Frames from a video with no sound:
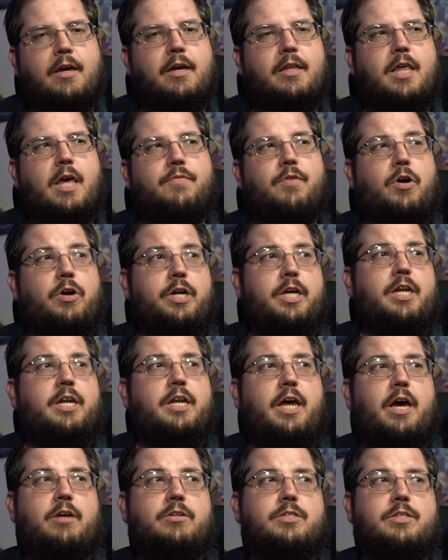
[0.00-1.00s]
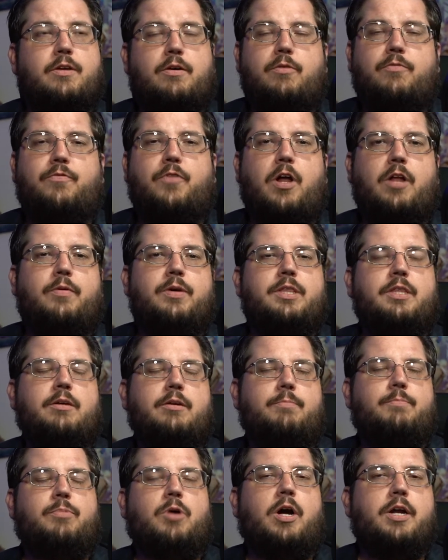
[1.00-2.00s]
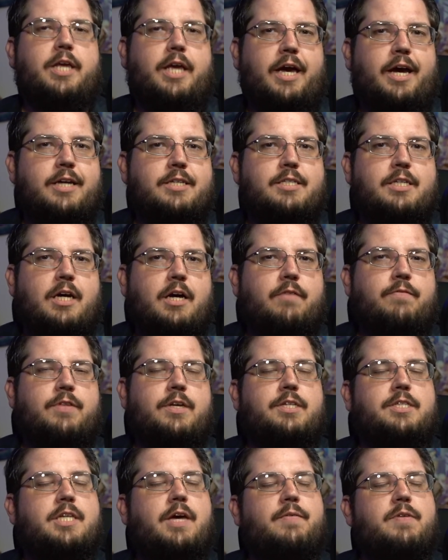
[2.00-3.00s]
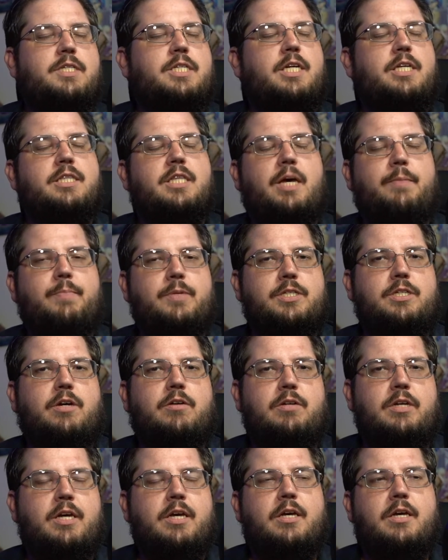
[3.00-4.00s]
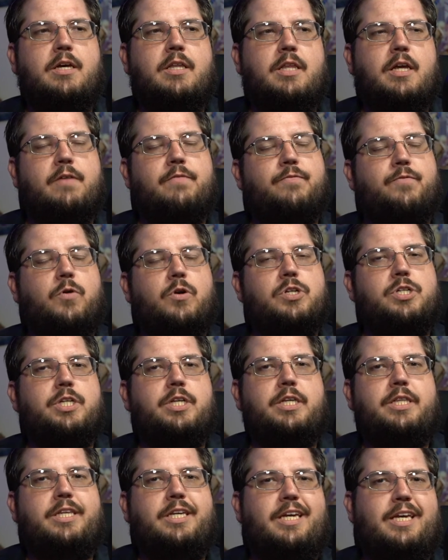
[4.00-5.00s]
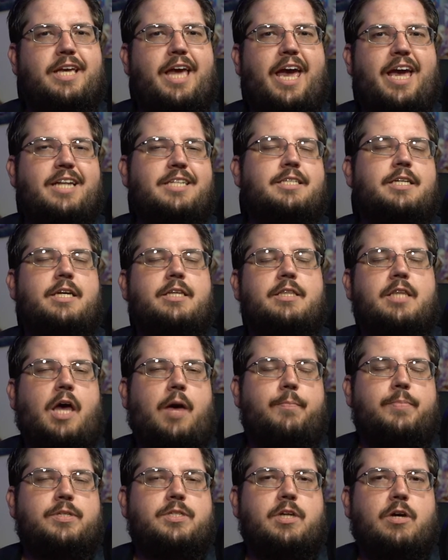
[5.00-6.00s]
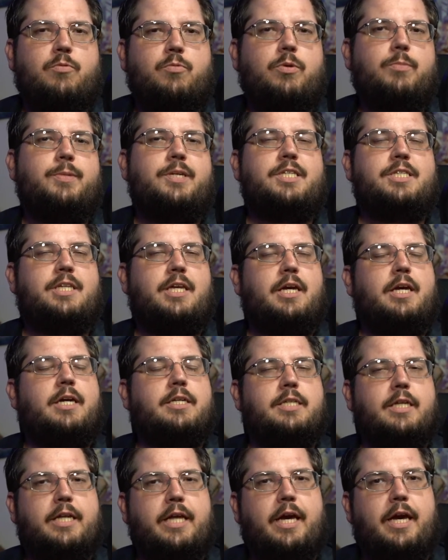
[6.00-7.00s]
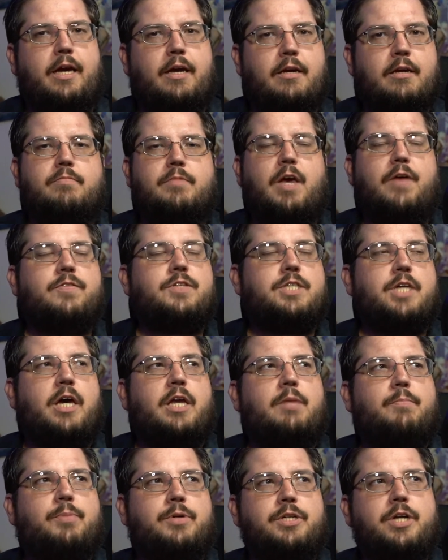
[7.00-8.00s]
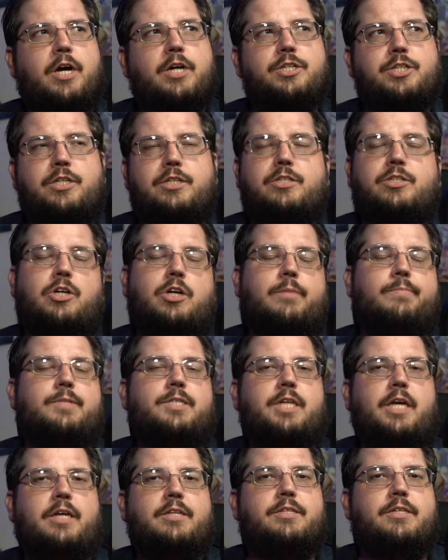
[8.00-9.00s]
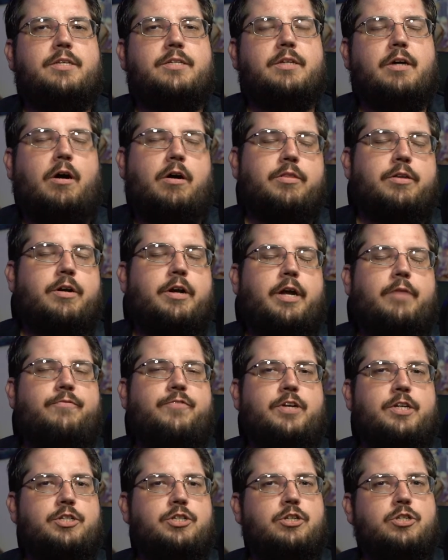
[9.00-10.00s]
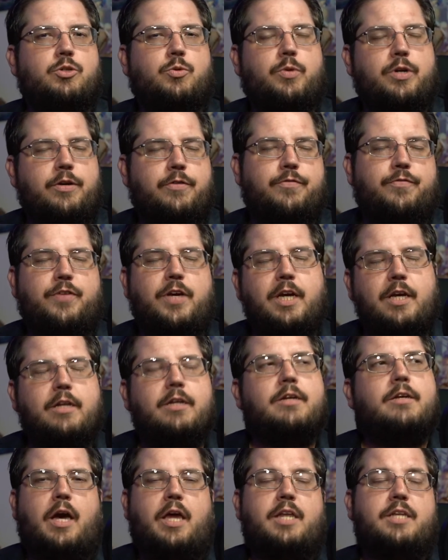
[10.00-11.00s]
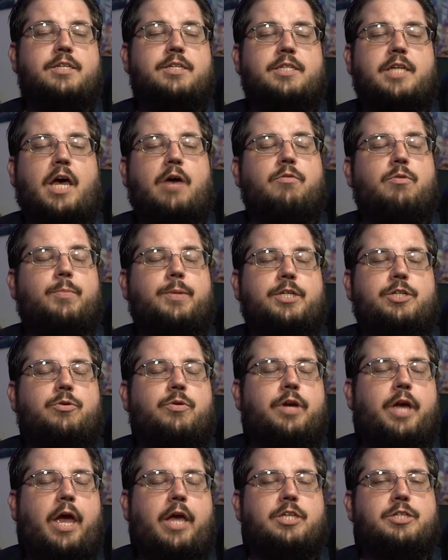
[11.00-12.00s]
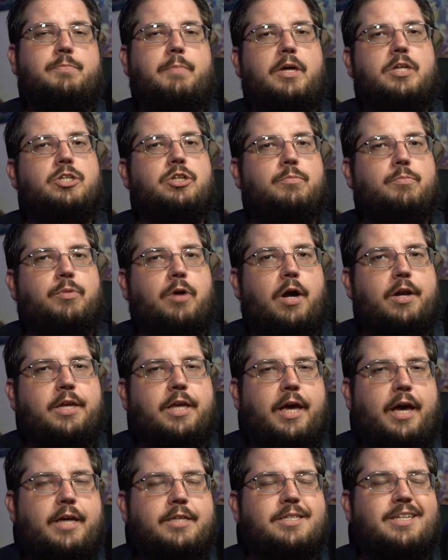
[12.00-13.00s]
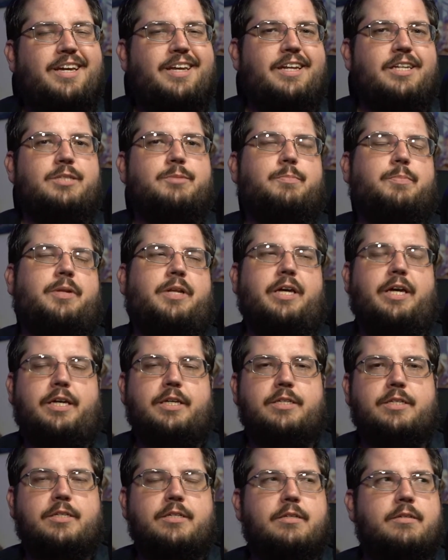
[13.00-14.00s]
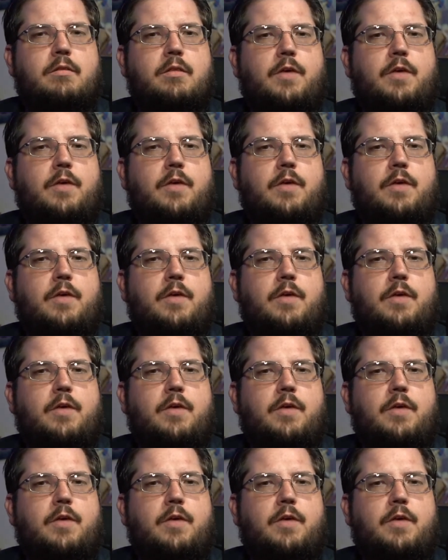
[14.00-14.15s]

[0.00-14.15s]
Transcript: They have already announced following the broadcast of the 17th episode that unfortunately the 18th episode will be seeing a delay. They have cited production circumstances on their official Twitter feed and instead will be doing a special broadcast in its place.